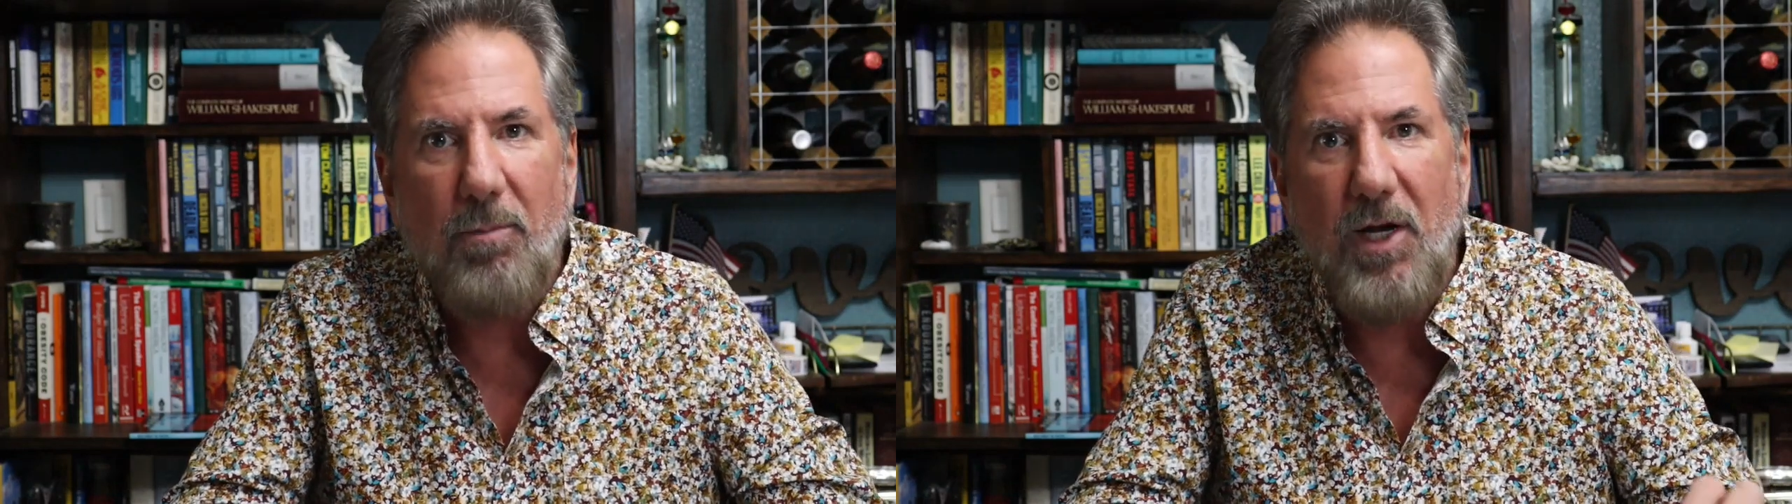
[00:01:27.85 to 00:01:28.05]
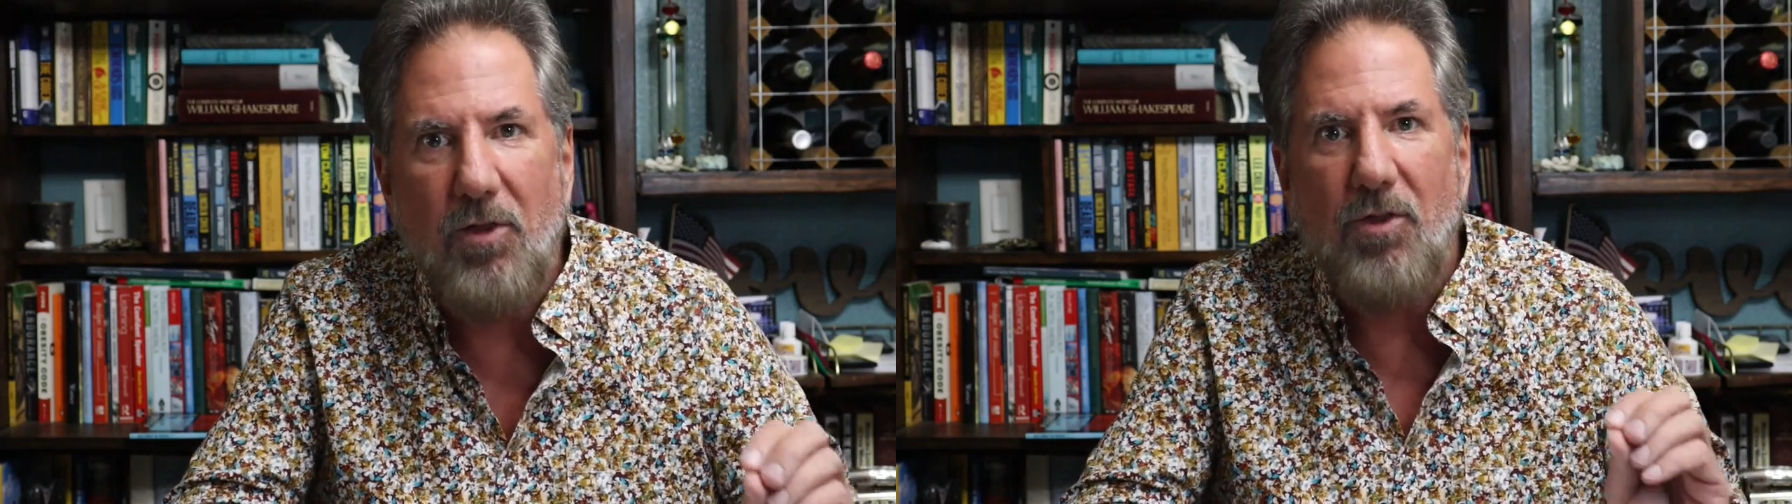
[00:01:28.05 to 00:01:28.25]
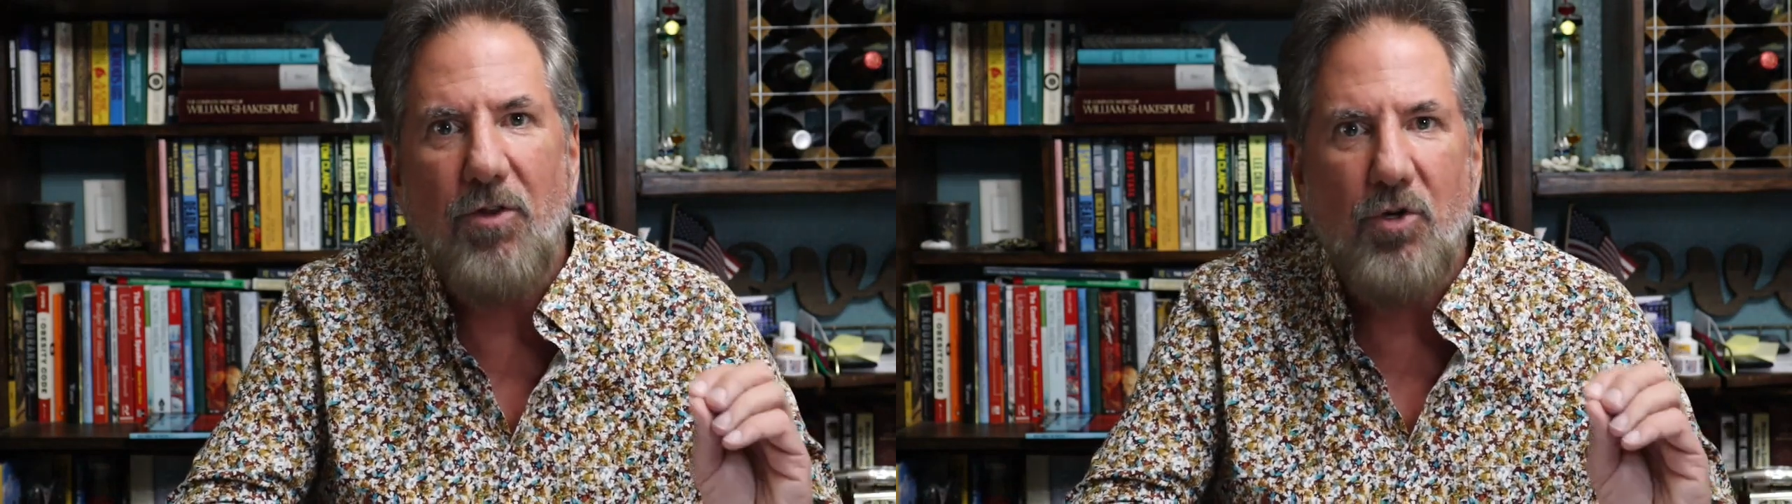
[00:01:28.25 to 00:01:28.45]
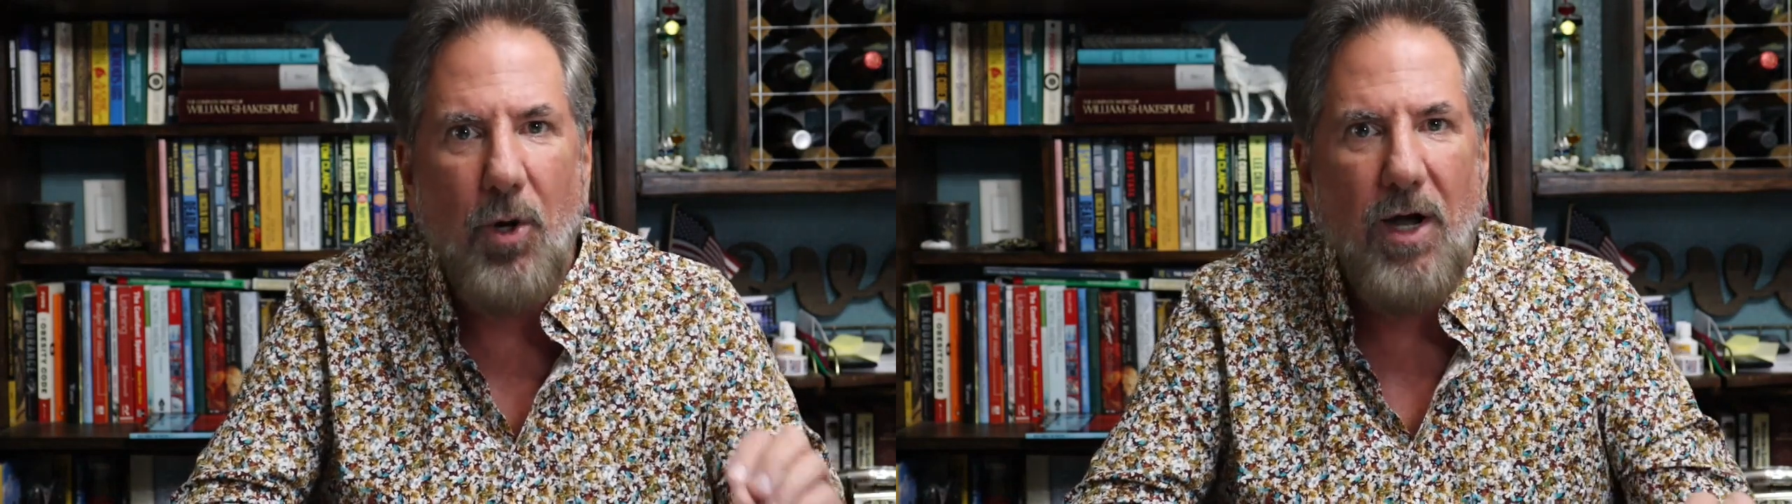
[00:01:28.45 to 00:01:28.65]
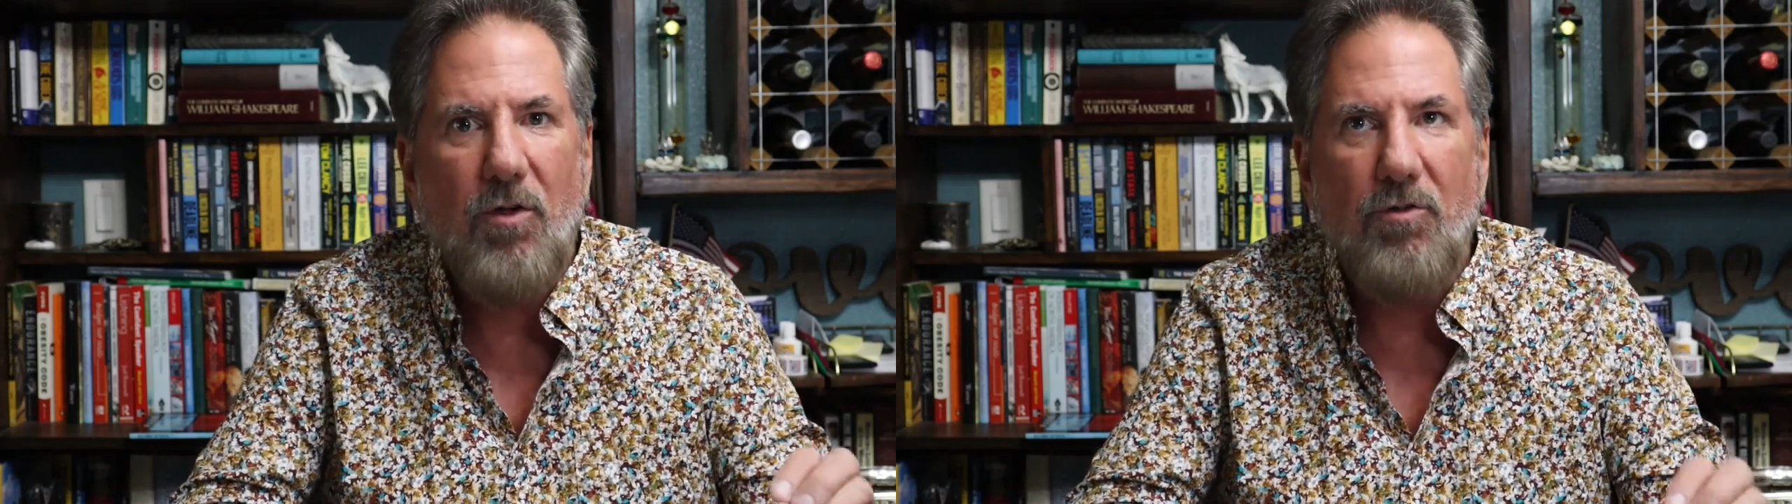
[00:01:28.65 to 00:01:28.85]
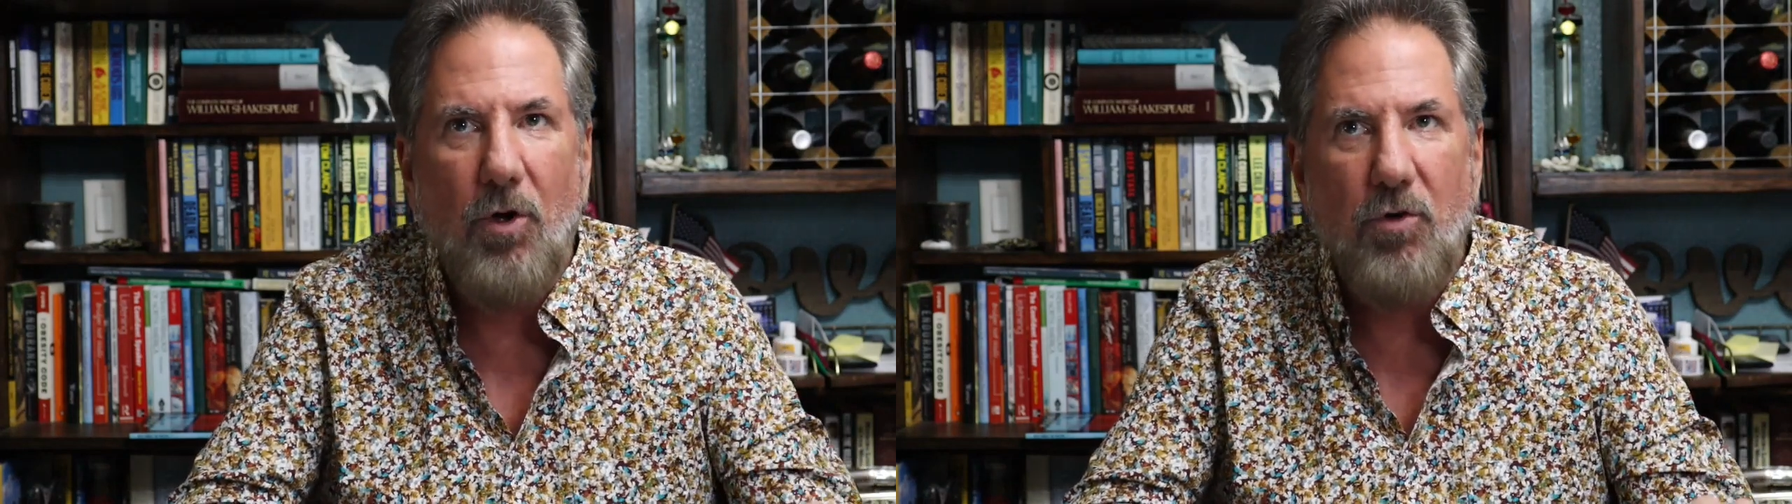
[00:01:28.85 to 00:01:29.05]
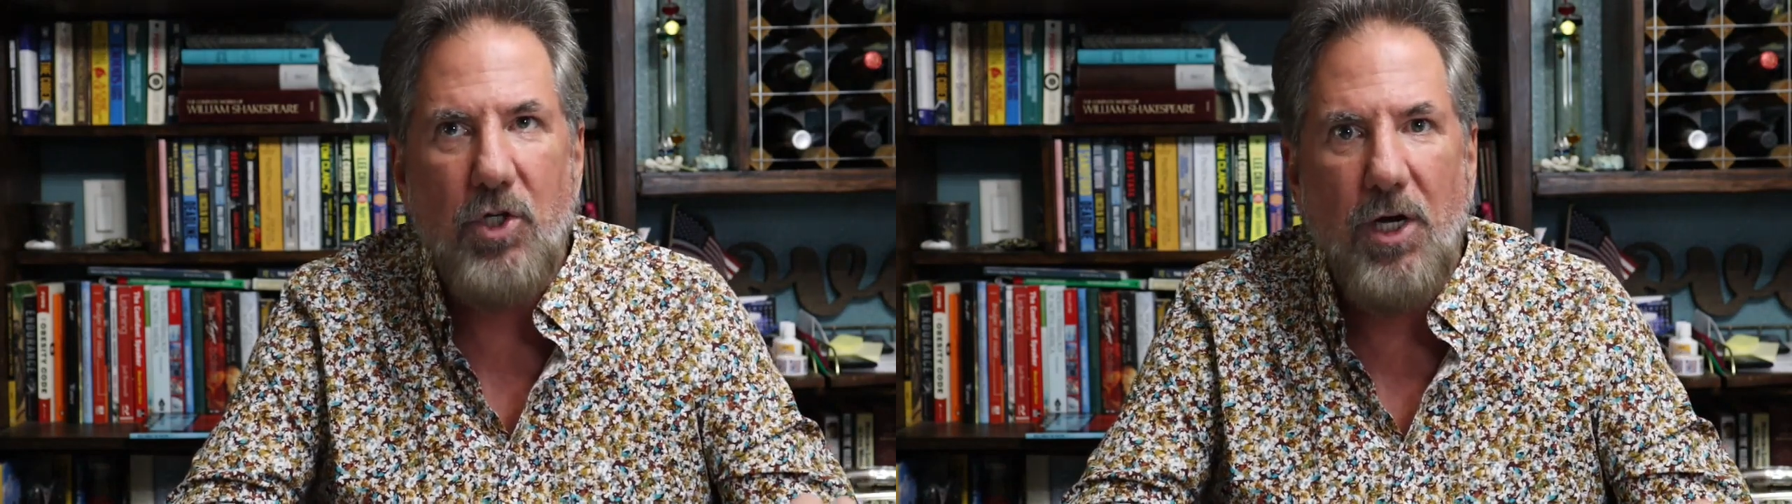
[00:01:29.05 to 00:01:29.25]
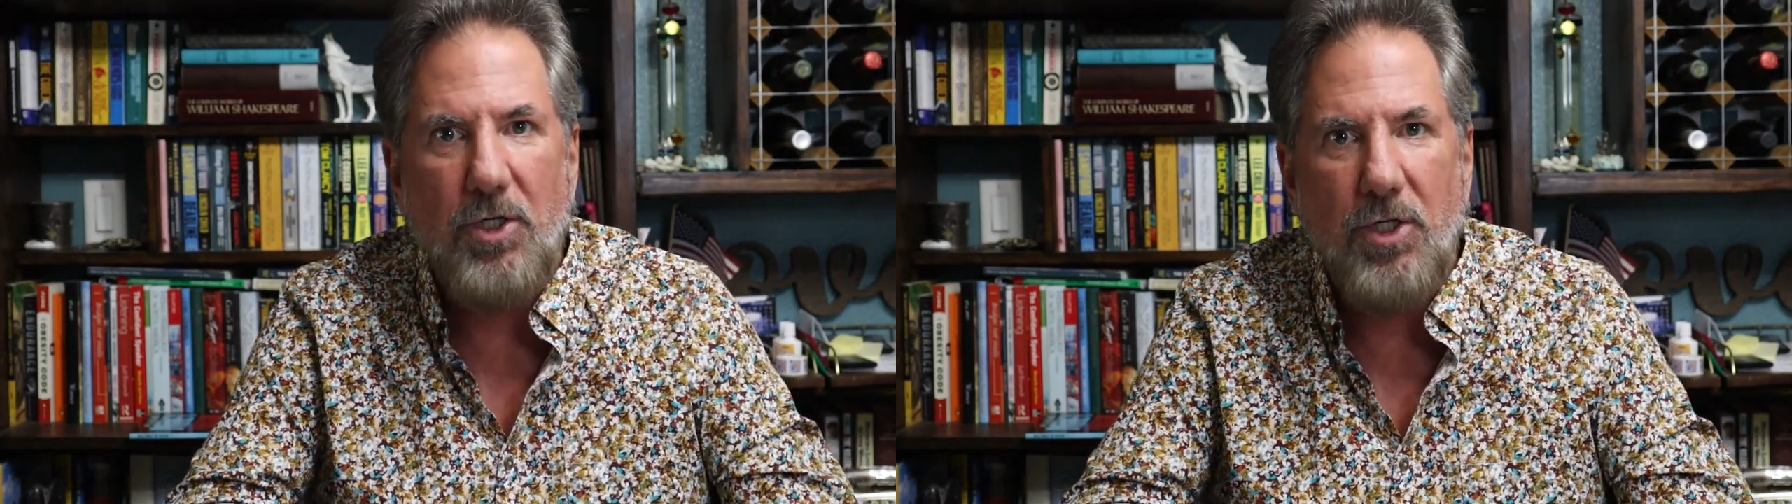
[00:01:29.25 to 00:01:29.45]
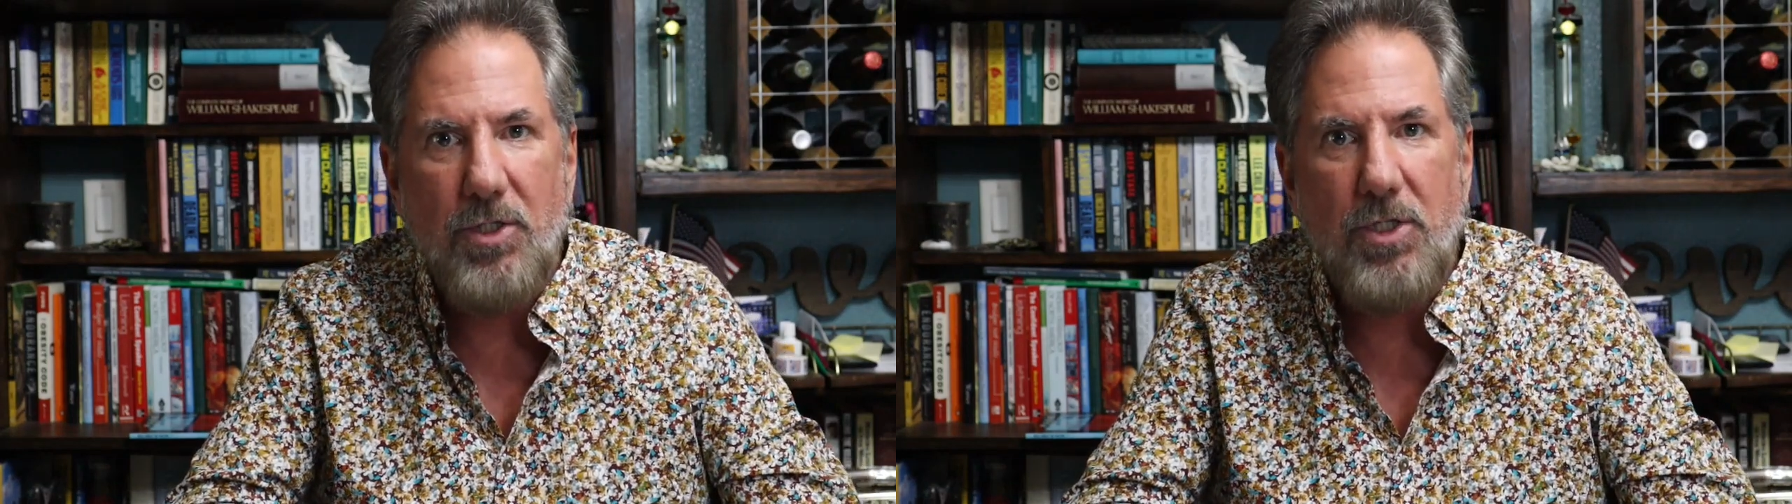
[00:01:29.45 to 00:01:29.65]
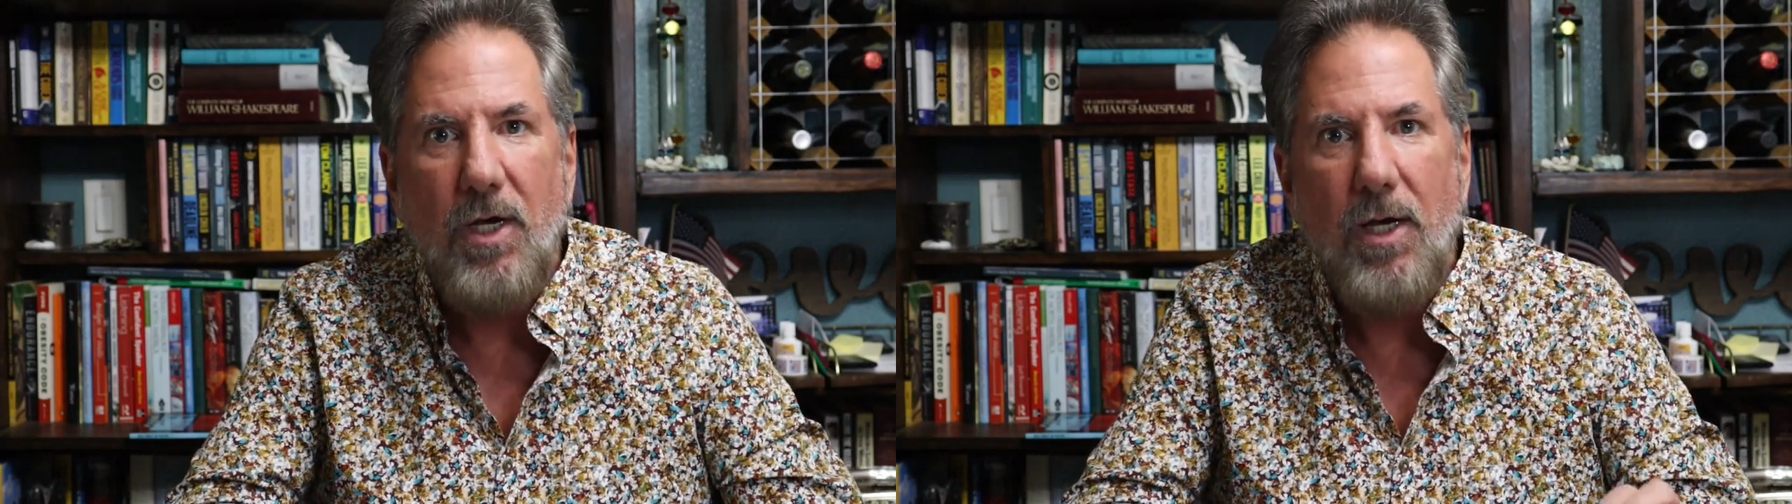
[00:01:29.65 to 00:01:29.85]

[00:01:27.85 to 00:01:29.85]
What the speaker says: me that the trade associations,